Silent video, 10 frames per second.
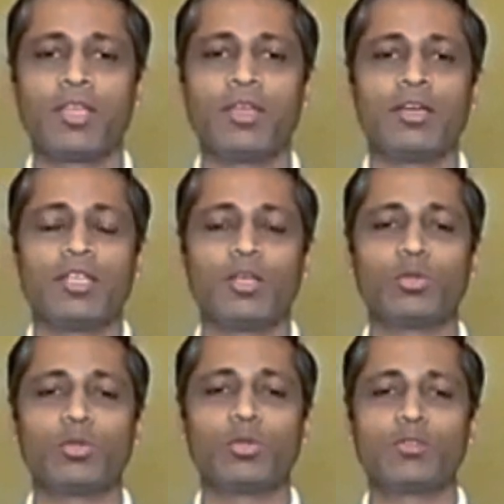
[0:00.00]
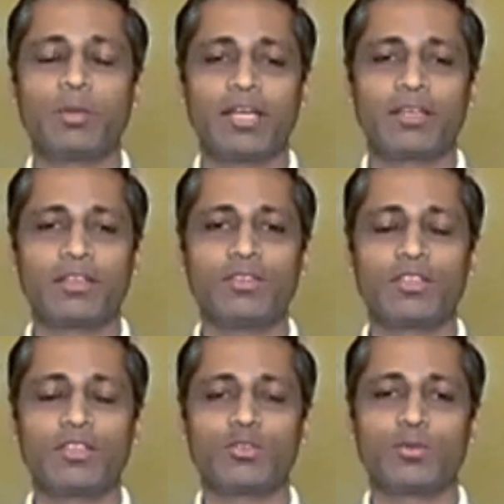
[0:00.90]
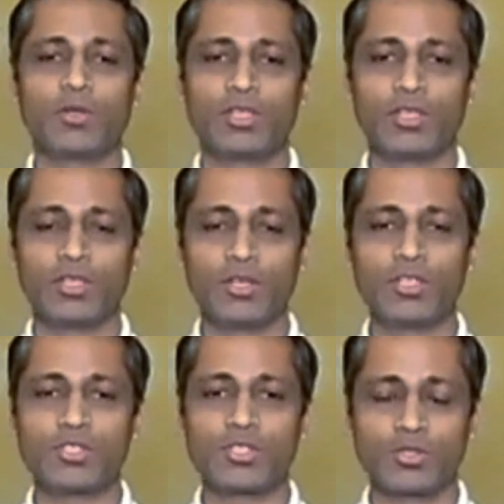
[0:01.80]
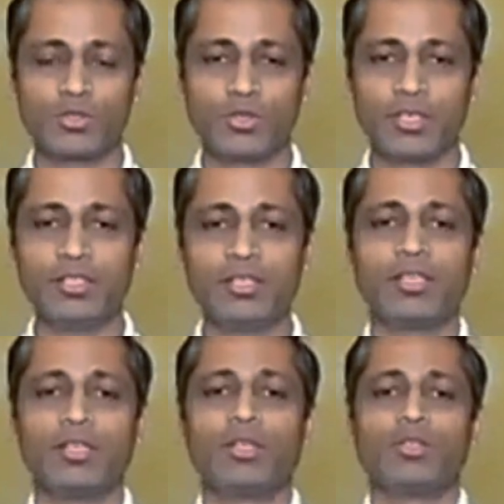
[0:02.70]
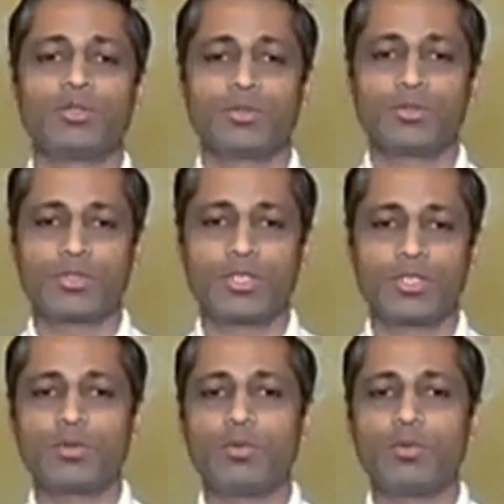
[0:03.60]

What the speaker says: Now the next practice is for the wrist joint. So stretch your both